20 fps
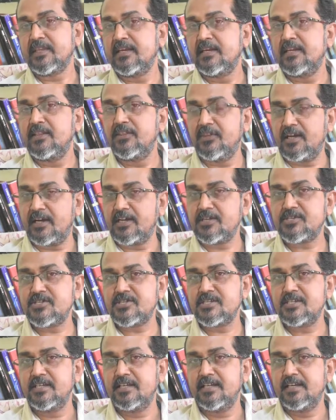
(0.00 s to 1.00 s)

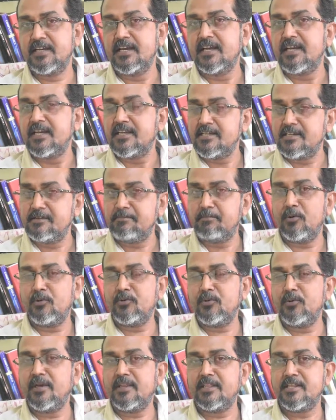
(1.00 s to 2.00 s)
Thus, De
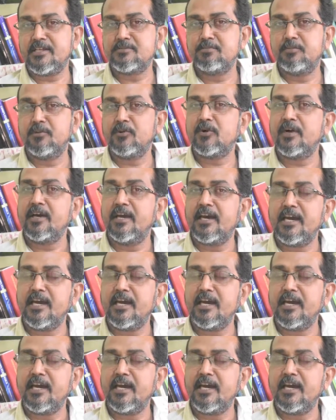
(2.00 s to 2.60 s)
Bono in this book